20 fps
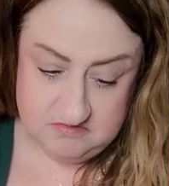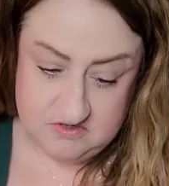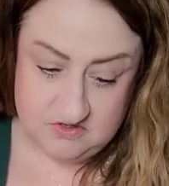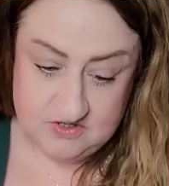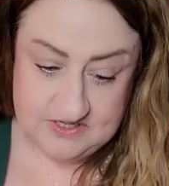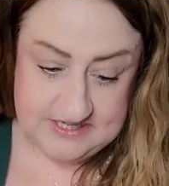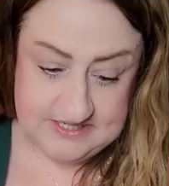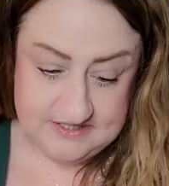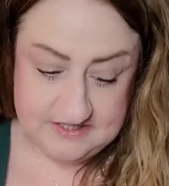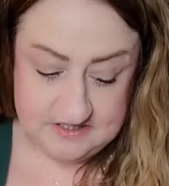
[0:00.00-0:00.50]

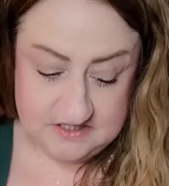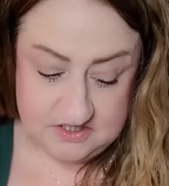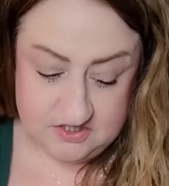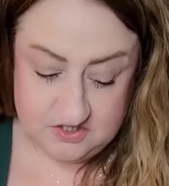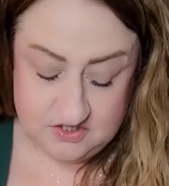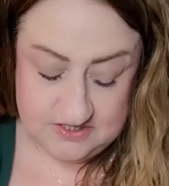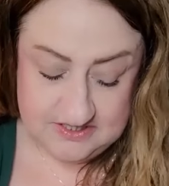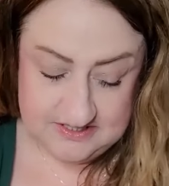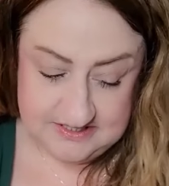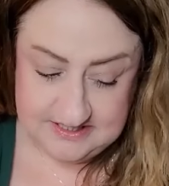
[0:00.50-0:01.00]
there needs
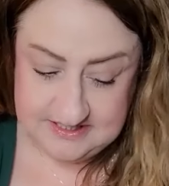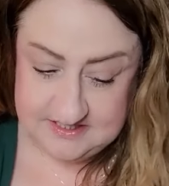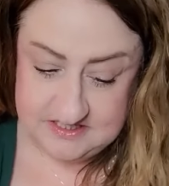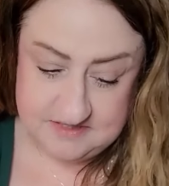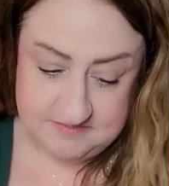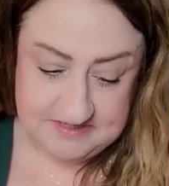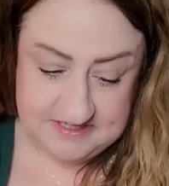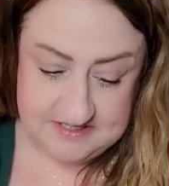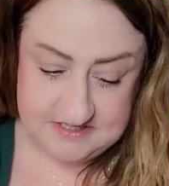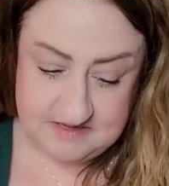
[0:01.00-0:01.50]

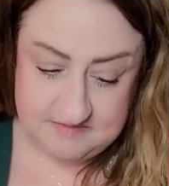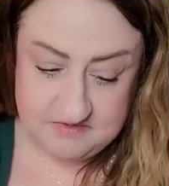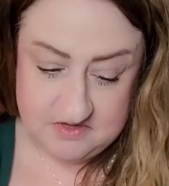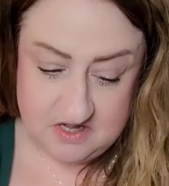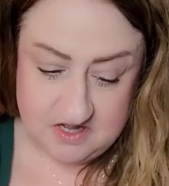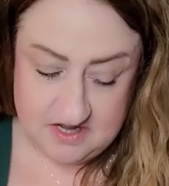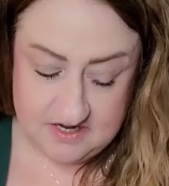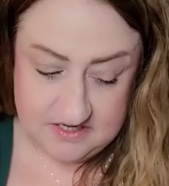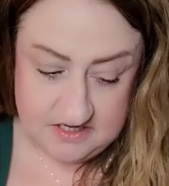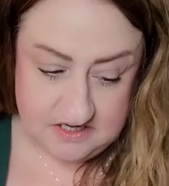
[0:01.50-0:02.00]
to be some
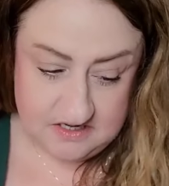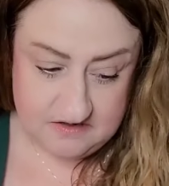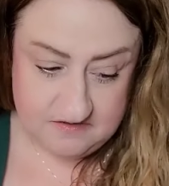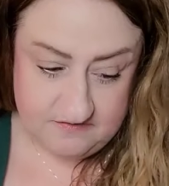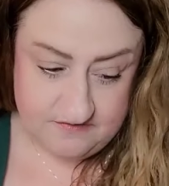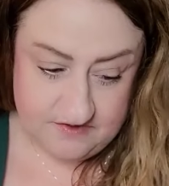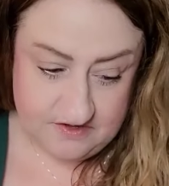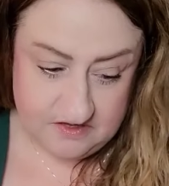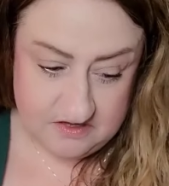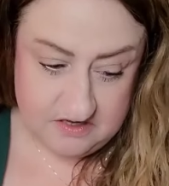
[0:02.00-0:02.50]
kind
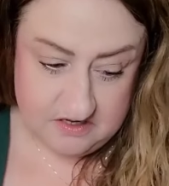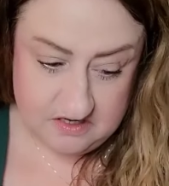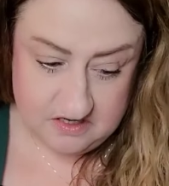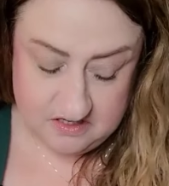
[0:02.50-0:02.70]
of,